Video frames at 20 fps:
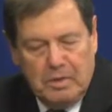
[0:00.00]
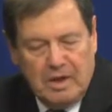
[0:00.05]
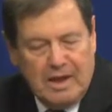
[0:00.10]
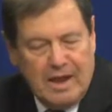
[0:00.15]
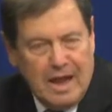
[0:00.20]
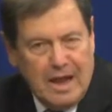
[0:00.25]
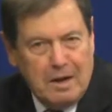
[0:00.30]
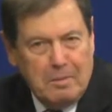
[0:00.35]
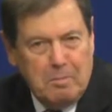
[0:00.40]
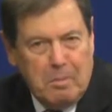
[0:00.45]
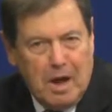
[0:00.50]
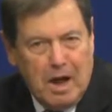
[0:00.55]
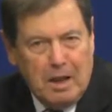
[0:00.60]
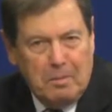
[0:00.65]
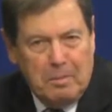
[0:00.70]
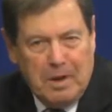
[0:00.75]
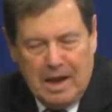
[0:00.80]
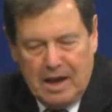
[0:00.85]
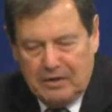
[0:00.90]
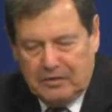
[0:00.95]
again
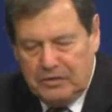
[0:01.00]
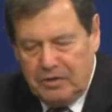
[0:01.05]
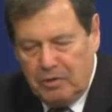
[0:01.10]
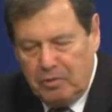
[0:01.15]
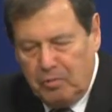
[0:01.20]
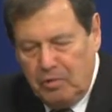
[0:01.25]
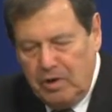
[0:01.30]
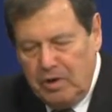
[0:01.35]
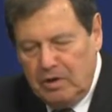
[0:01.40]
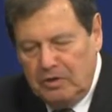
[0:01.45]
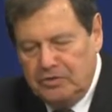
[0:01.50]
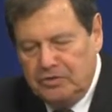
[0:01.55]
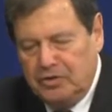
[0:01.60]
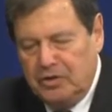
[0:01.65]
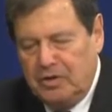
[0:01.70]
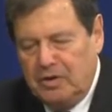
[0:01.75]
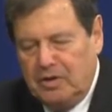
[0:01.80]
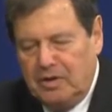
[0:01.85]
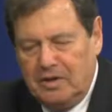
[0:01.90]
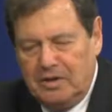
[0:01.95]
bypassing real
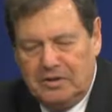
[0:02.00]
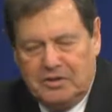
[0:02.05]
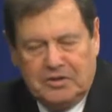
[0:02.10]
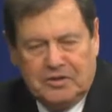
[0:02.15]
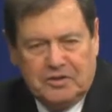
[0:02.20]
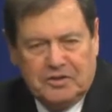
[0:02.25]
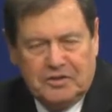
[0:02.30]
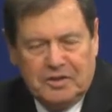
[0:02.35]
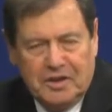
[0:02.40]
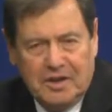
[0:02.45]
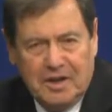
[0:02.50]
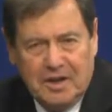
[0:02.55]
journalists